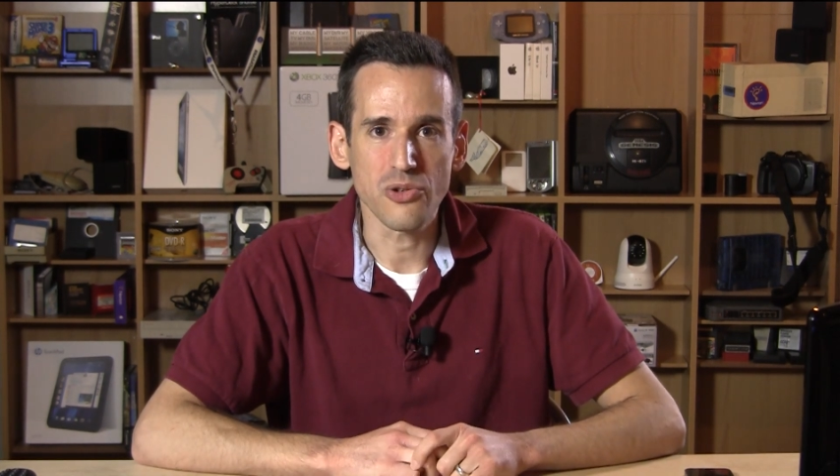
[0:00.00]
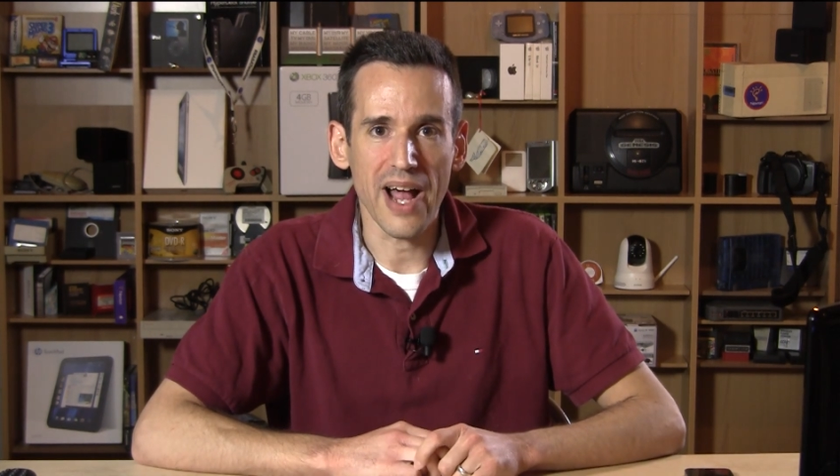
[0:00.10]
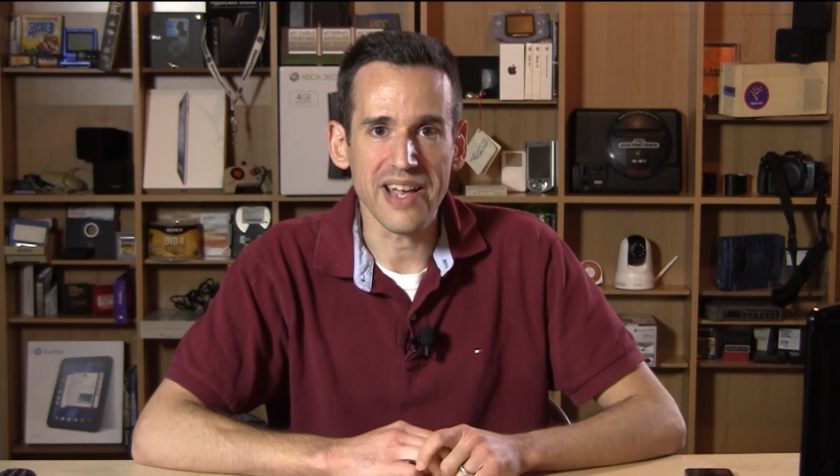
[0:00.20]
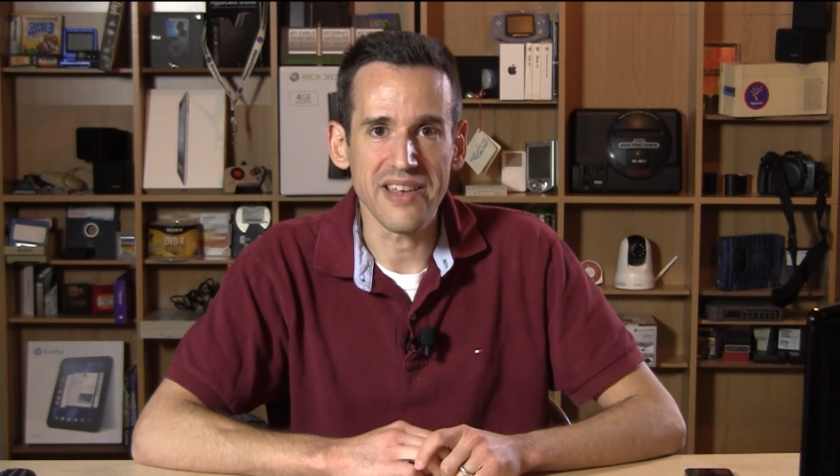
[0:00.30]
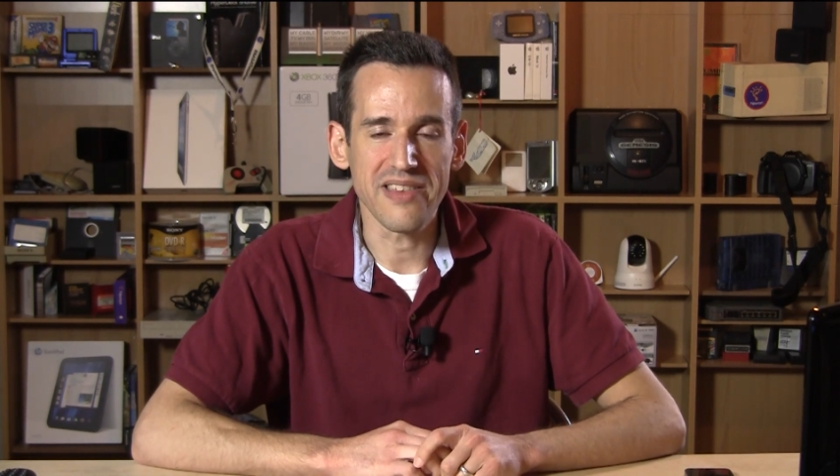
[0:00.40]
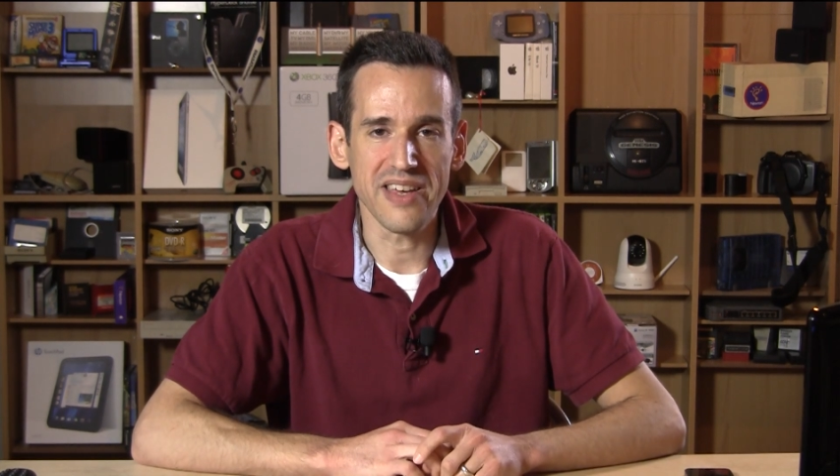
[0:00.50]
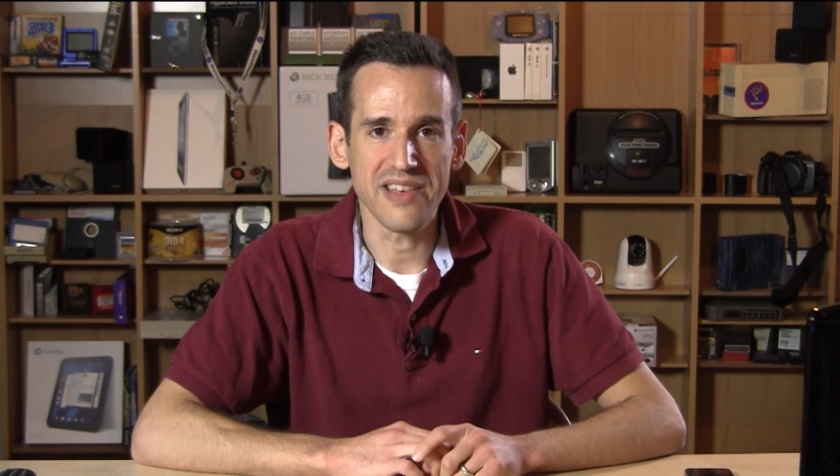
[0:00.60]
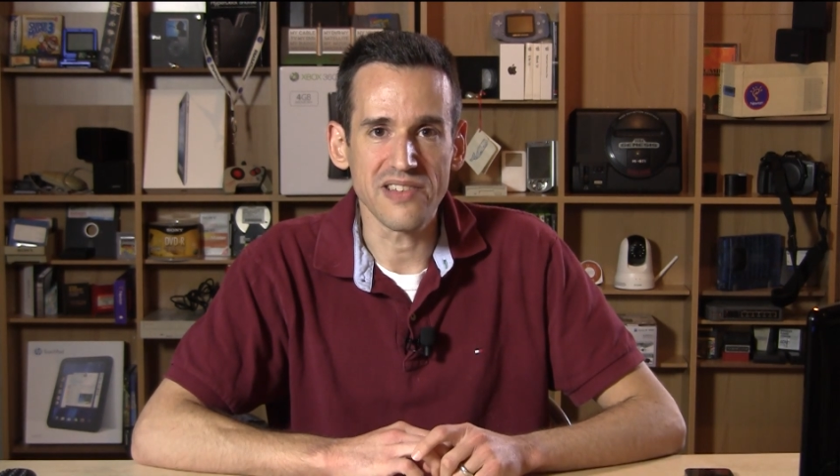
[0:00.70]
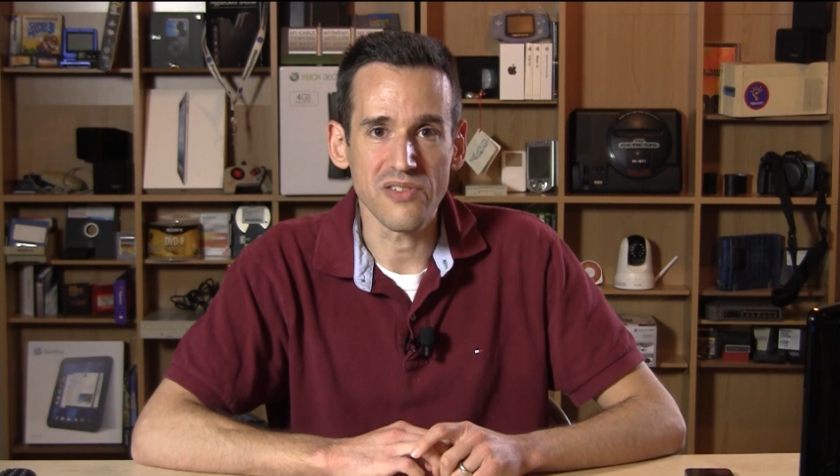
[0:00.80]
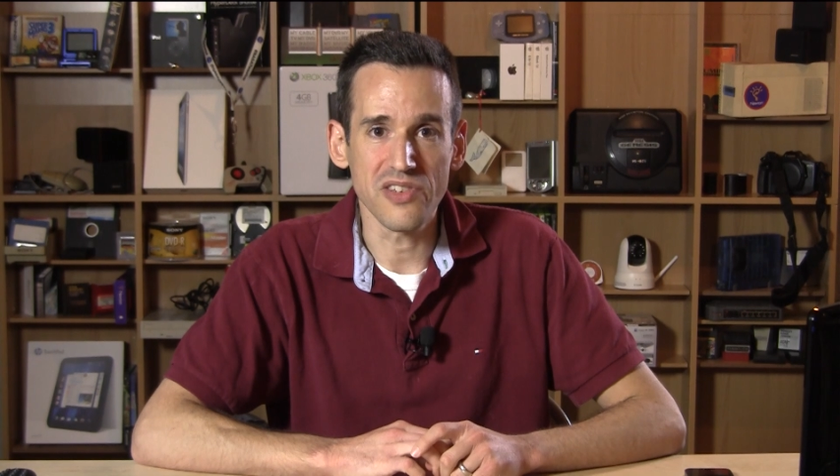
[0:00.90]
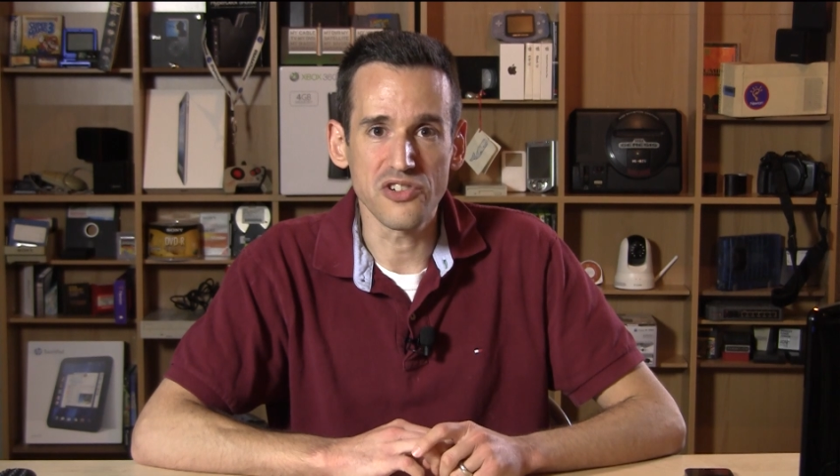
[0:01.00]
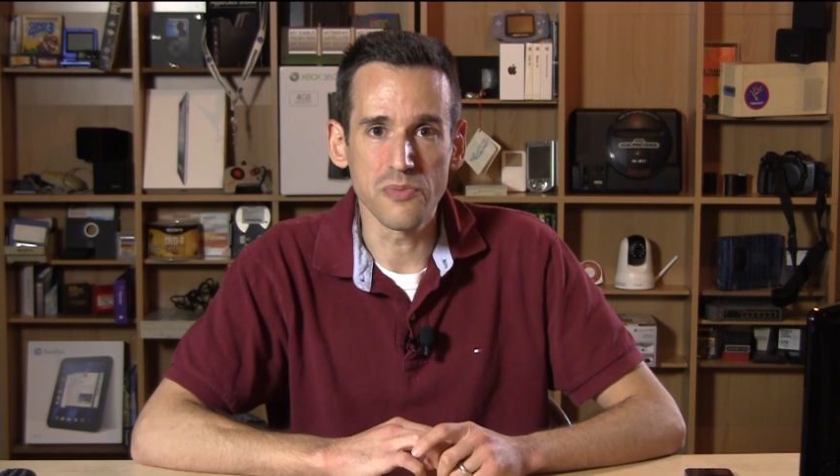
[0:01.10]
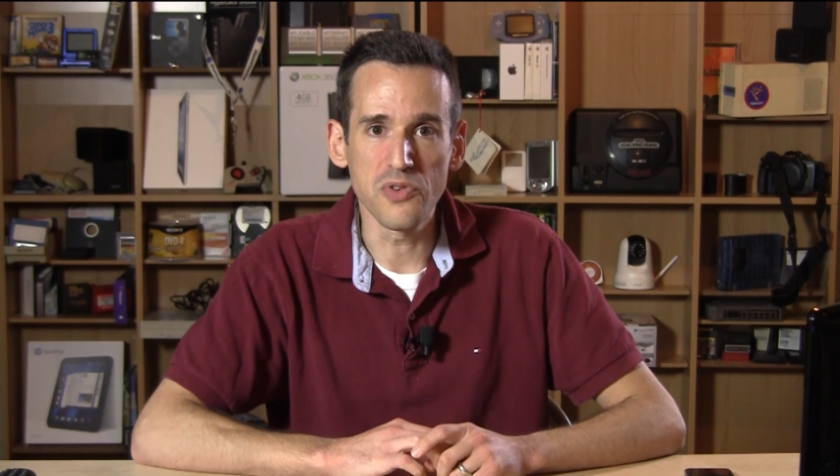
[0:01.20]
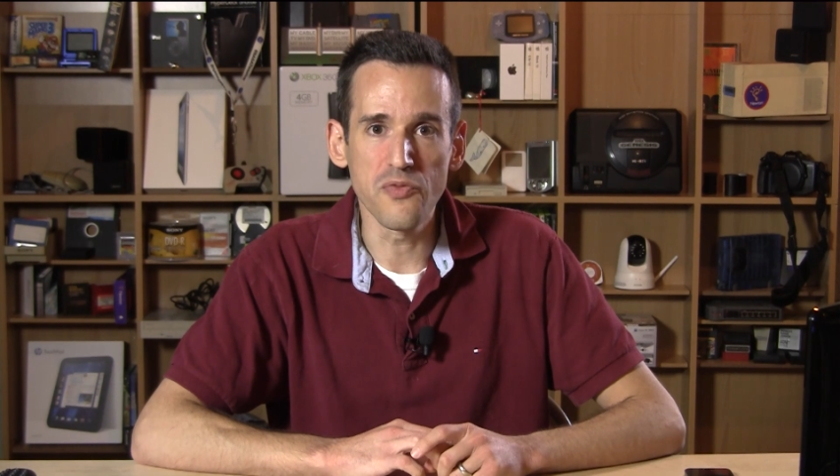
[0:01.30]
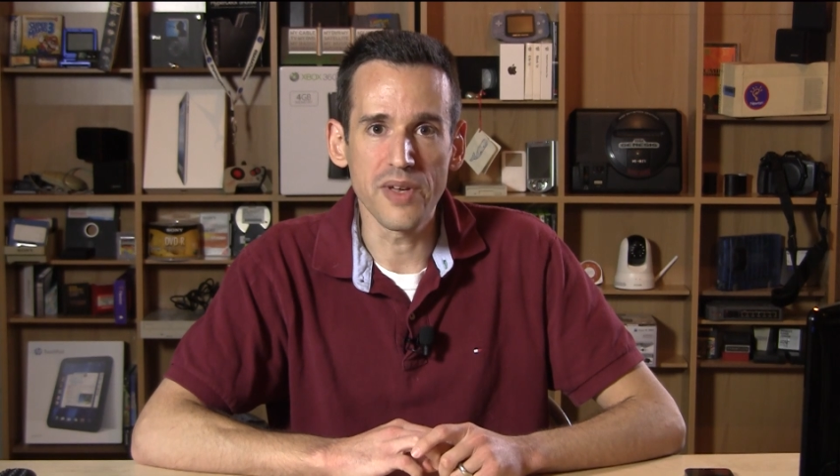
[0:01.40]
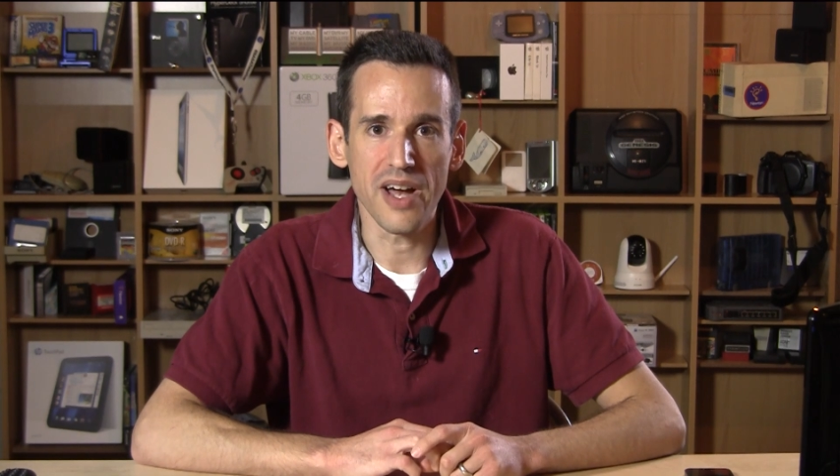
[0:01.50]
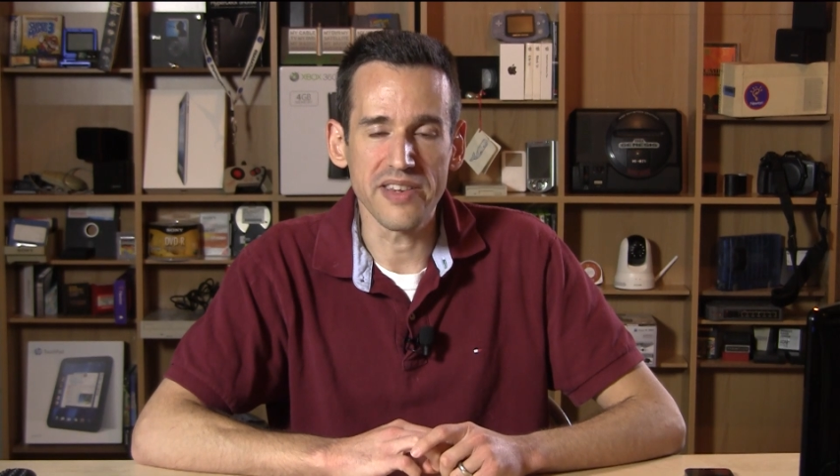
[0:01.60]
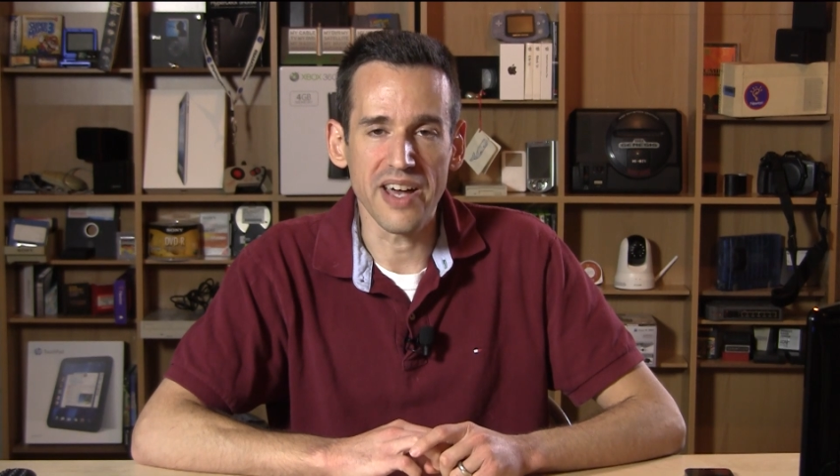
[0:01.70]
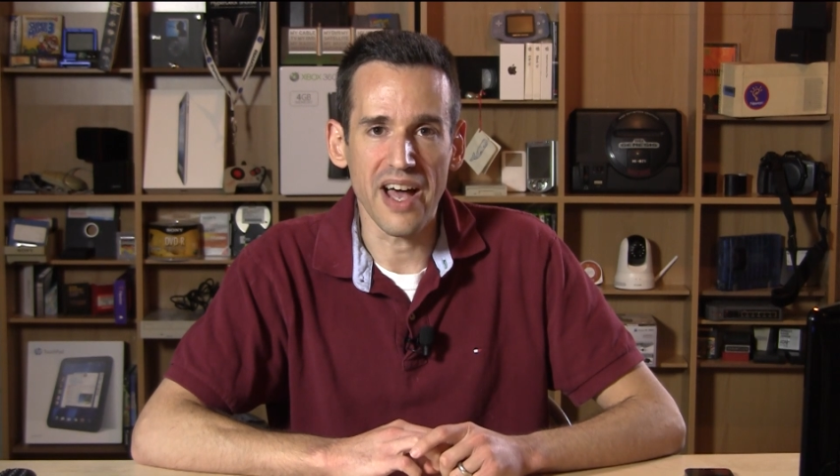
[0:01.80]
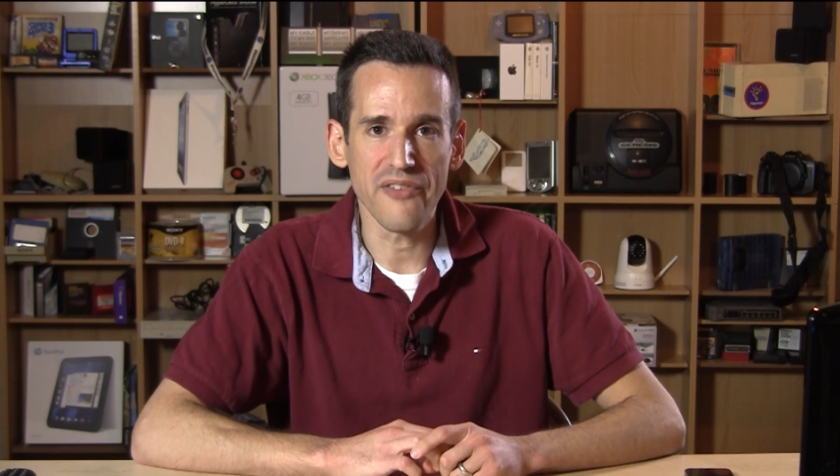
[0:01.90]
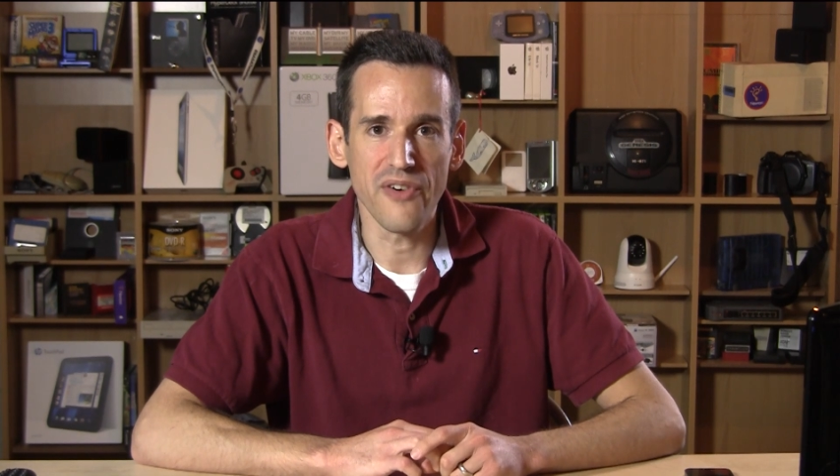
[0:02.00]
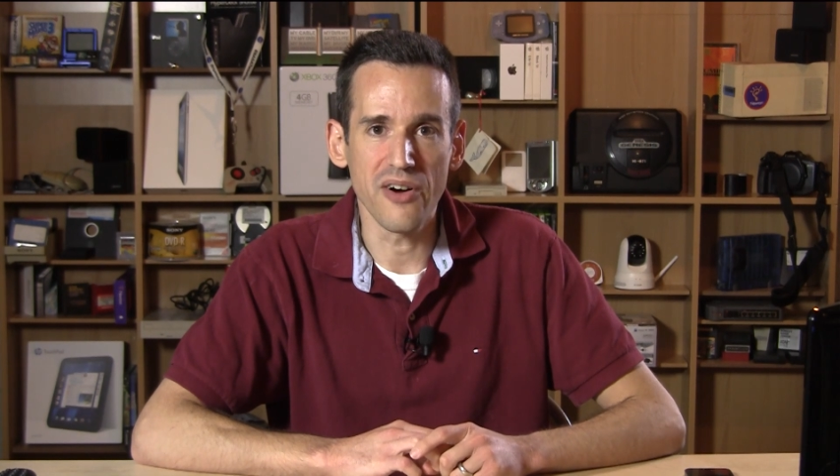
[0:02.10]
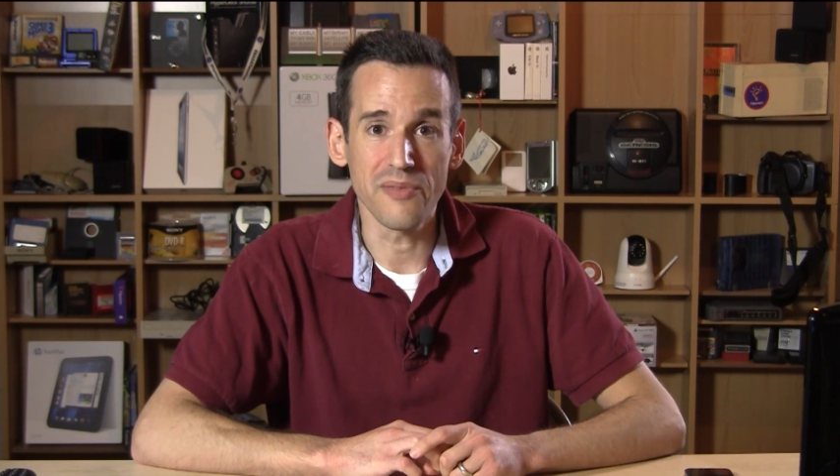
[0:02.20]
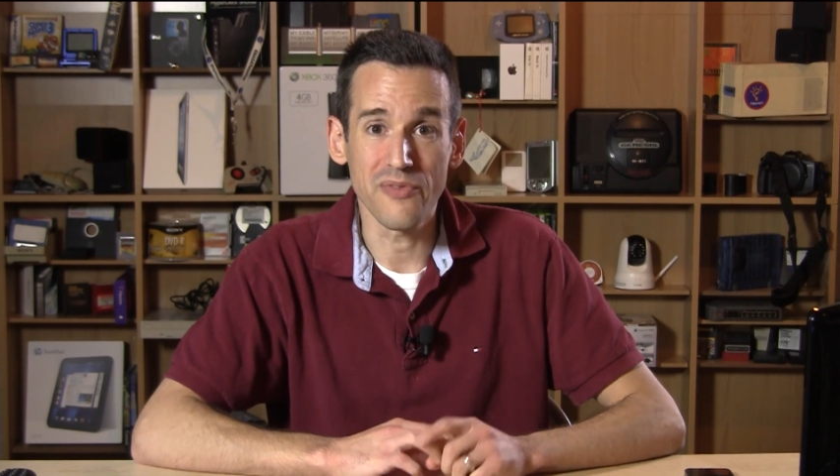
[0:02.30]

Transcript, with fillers: tracking things, or at least your movement on the iPhone,